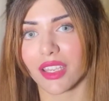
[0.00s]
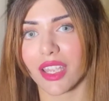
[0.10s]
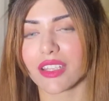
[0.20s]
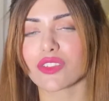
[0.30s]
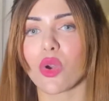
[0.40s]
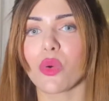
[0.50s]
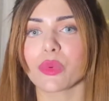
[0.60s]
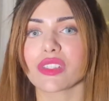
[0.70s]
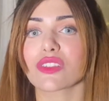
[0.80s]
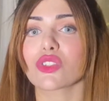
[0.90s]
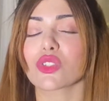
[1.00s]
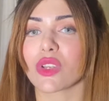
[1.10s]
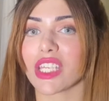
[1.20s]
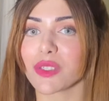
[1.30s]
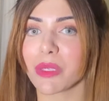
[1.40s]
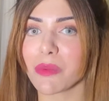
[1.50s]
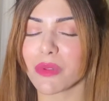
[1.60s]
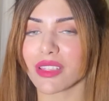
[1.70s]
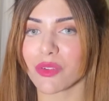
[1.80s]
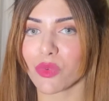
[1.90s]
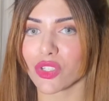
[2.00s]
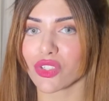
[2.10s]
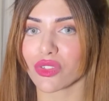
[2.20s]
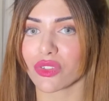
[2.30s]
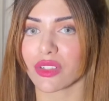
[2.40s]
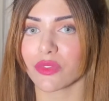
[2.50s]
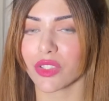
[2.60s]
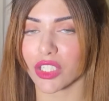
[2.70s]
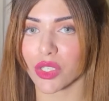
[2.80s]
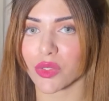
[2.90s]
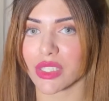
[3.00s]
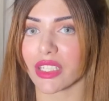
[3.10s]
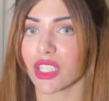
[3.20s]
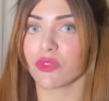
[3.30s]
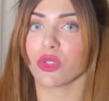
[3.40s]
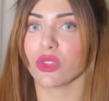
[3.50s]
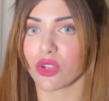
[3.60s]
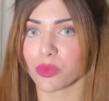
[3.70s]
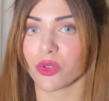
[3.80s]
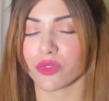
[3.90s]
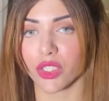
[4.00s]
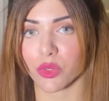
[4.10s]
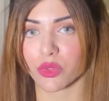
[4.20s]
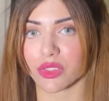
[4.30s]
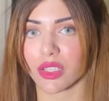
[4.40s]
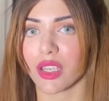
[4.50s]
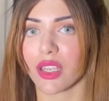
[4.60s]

It is always the strange people that watch your videos and give you a lot more views.